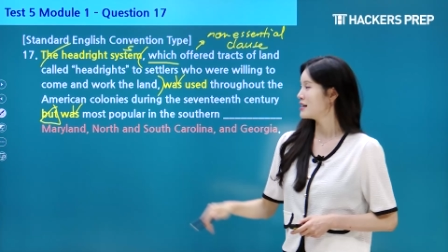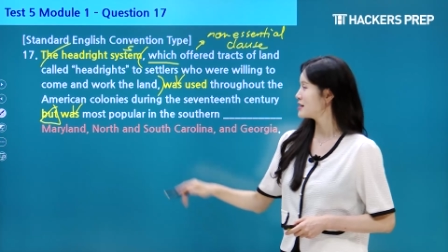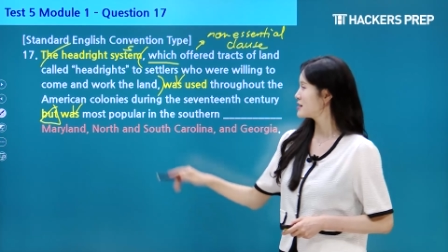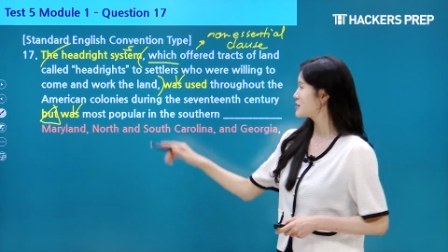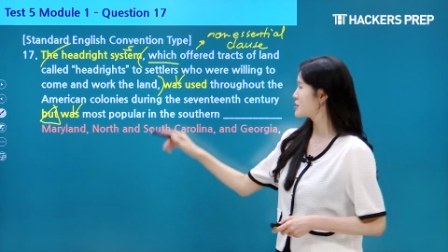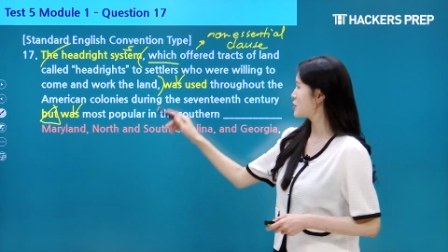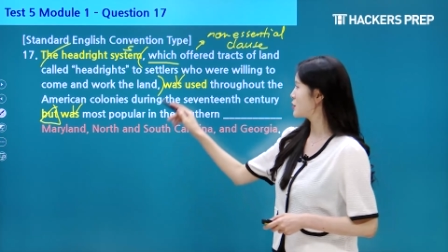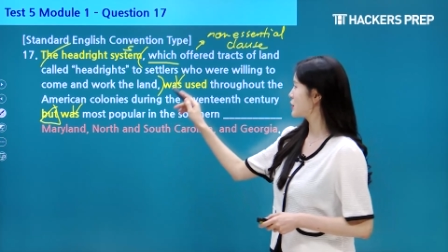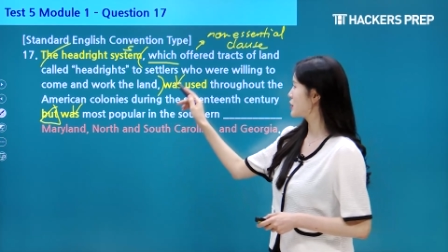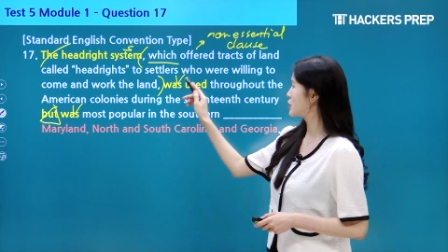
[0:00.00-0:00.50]

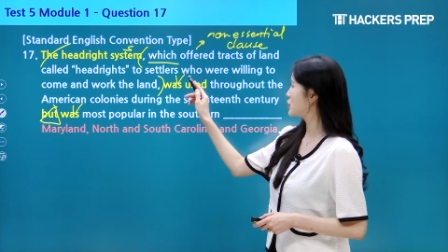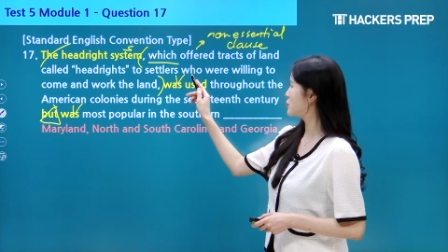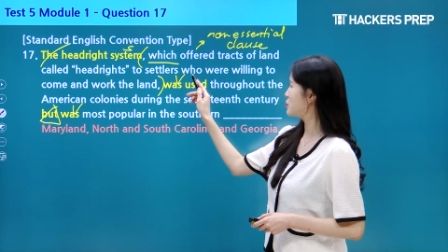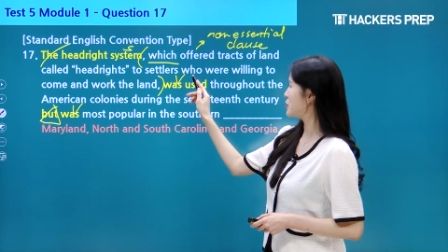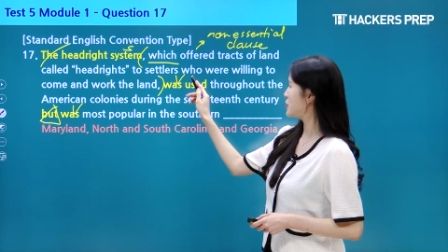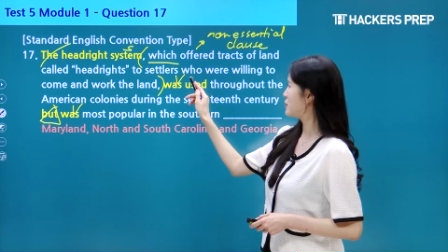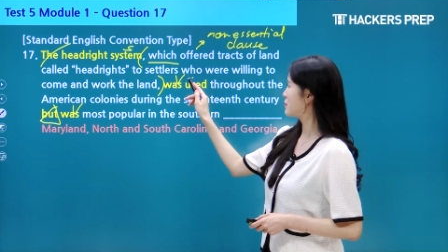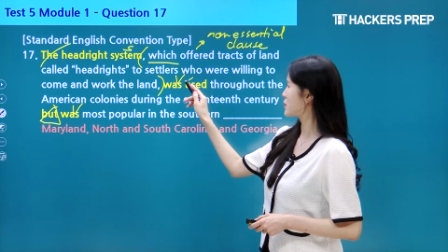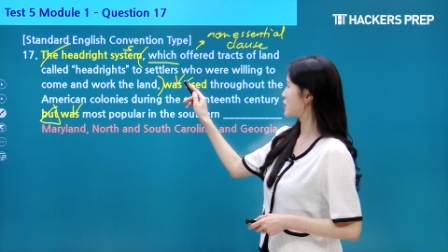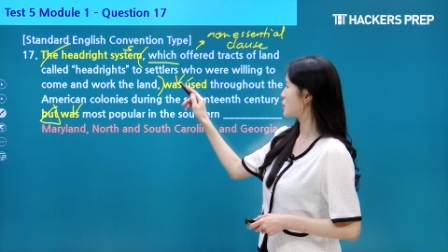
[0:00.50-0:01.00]
So it could
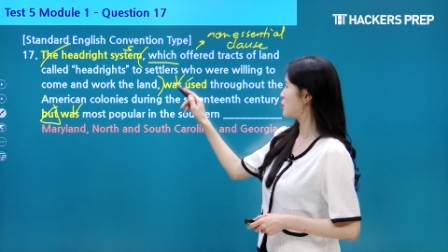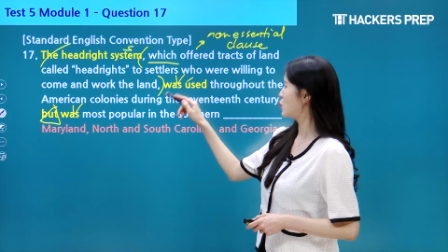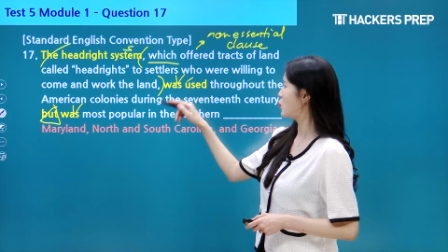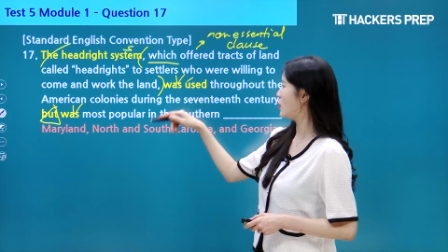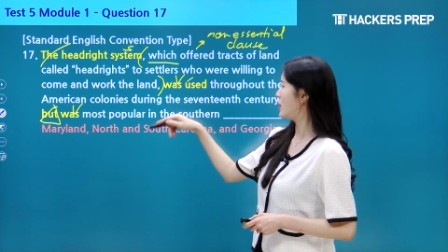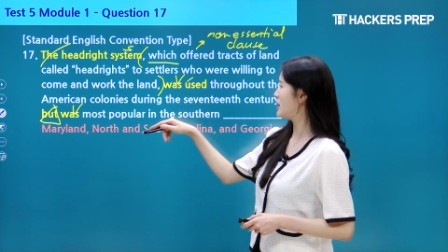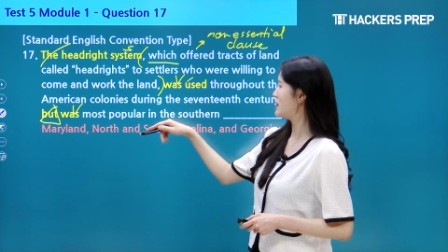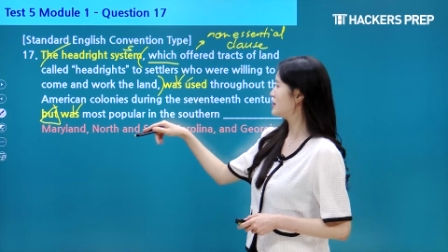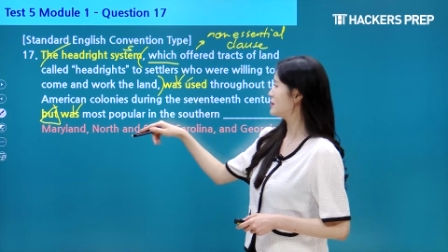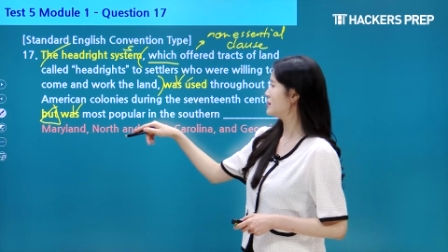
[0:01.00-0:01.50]
be verb
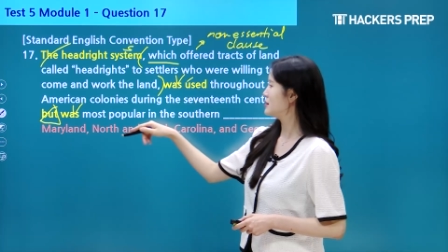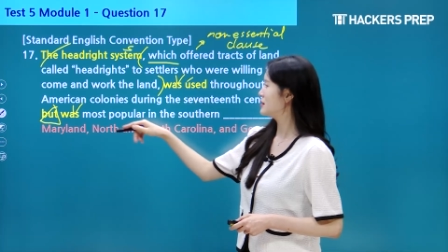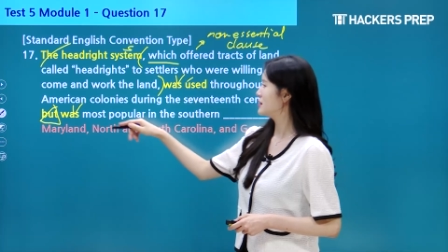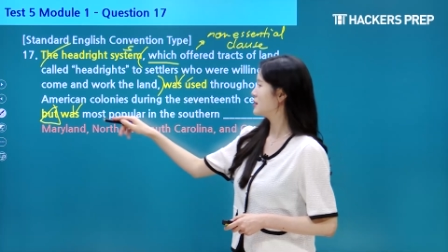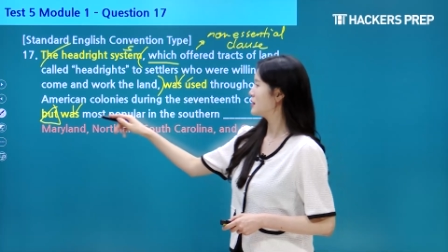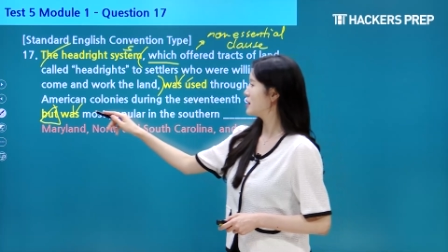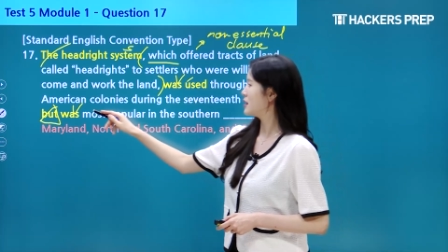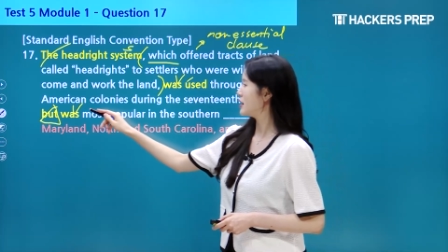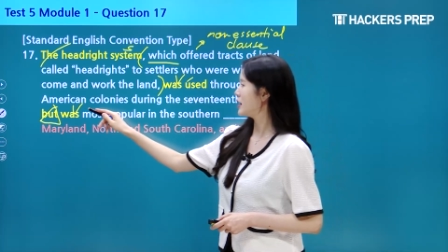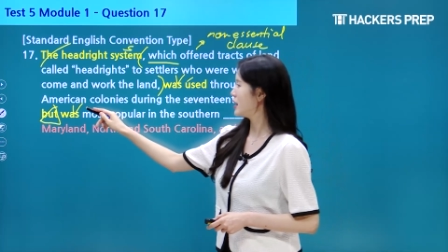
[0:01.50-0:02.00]
1
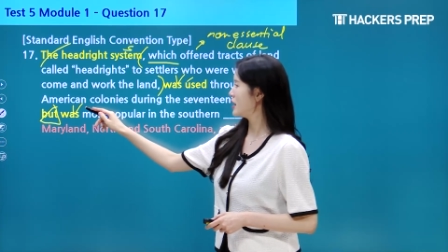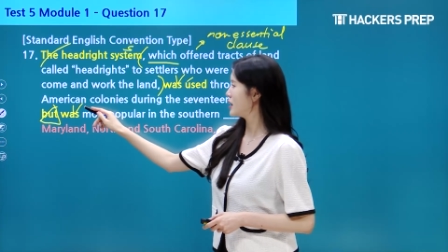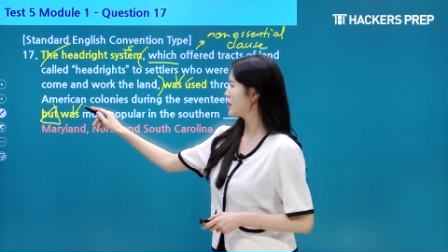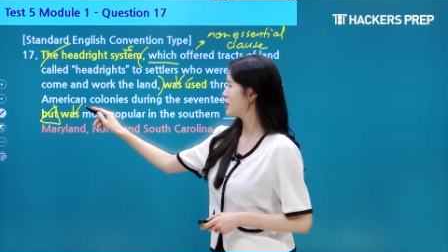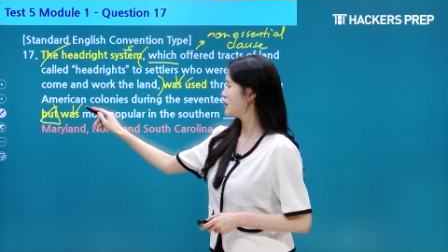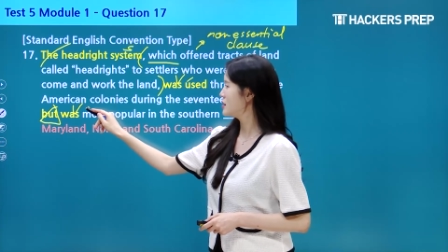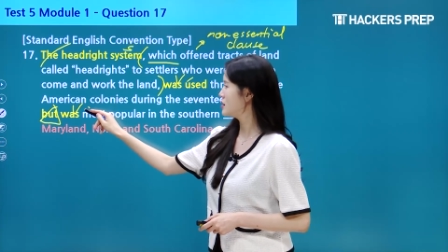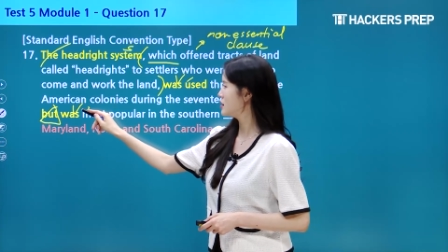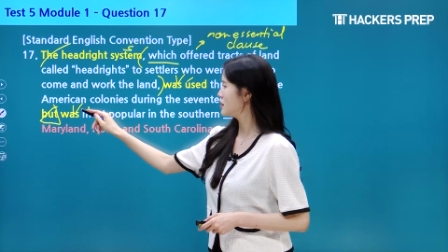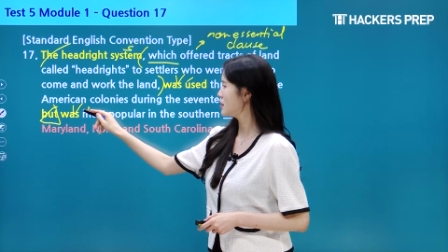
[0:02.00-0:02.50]

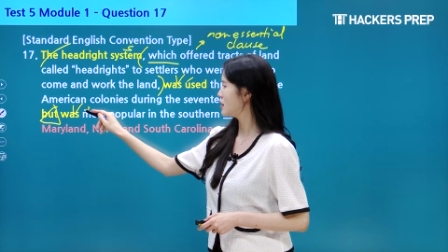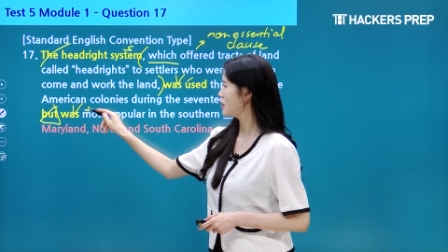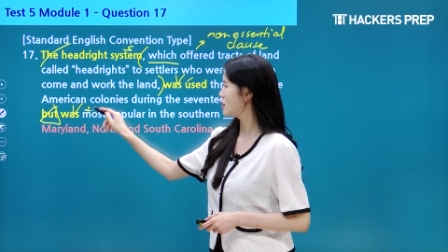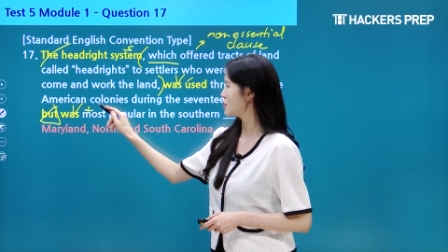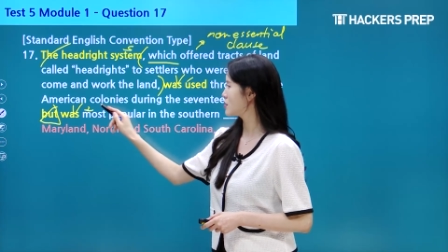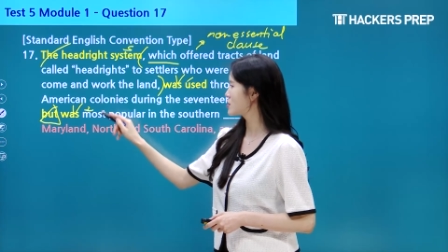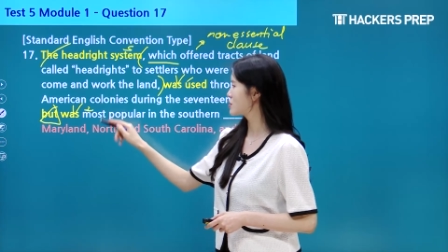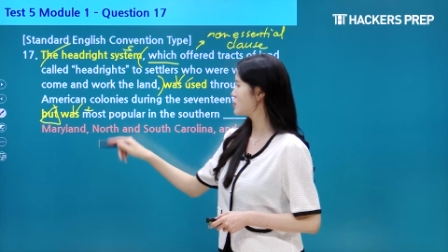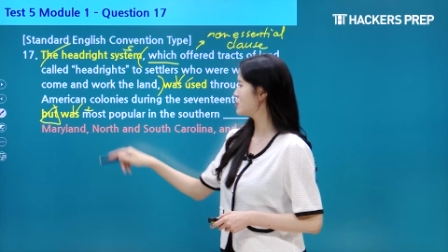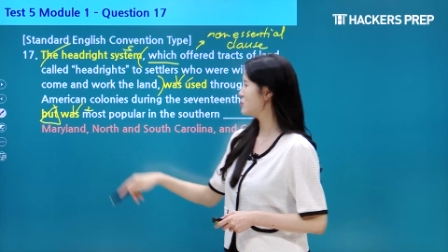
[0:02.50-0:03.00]
and
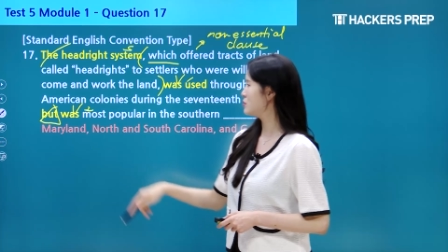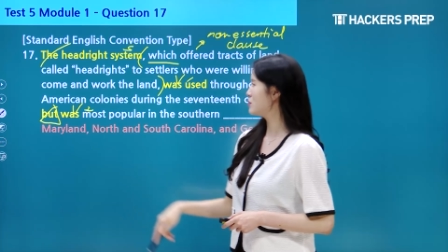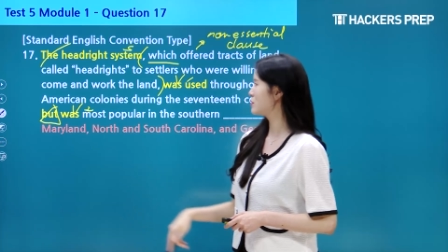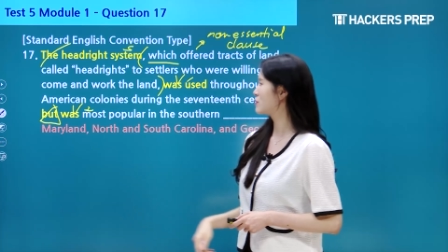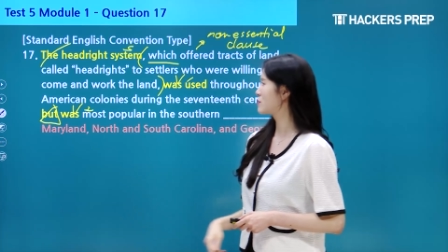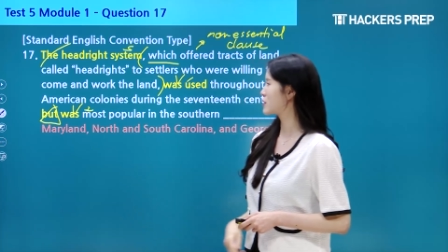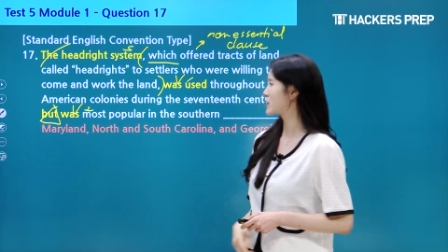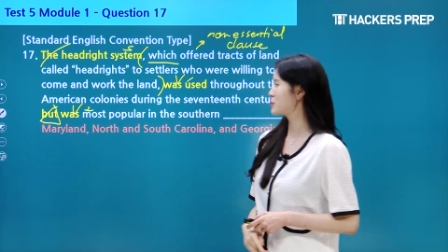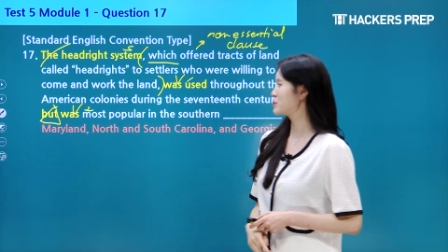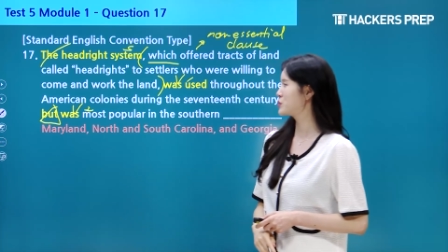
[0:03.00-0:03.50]
also
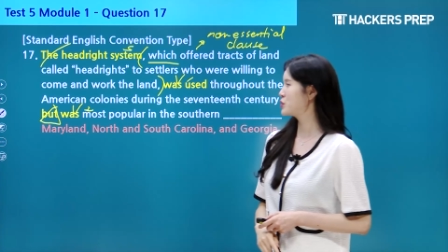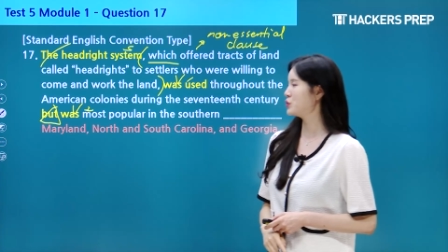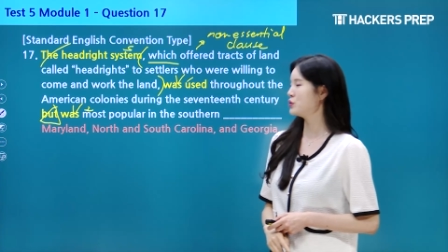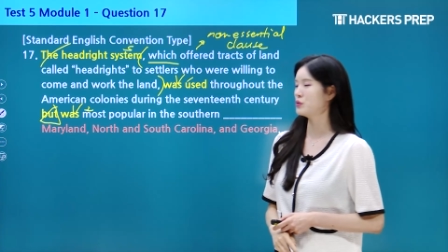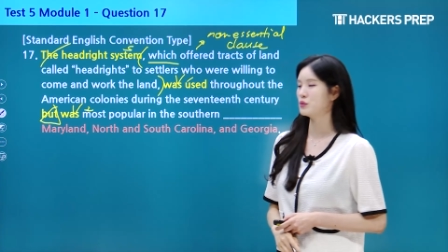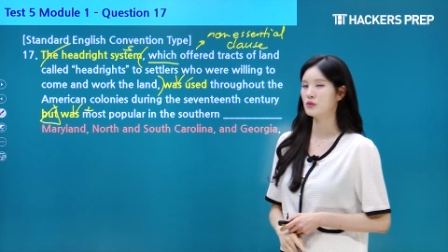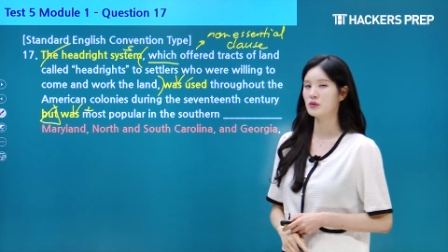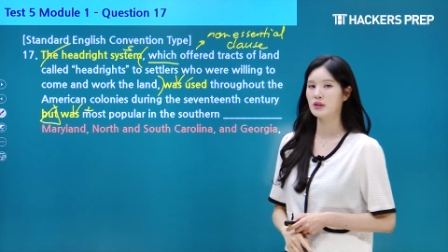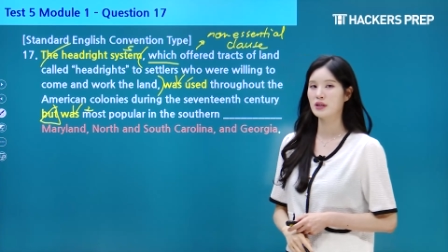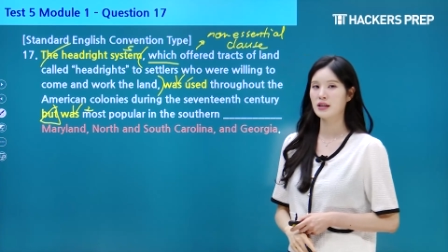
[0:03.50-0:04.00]
verb
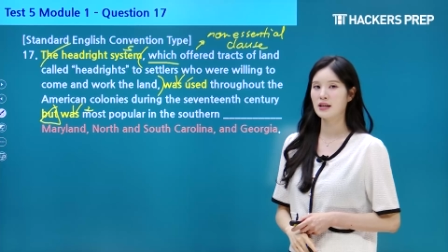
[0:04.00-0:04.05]
2.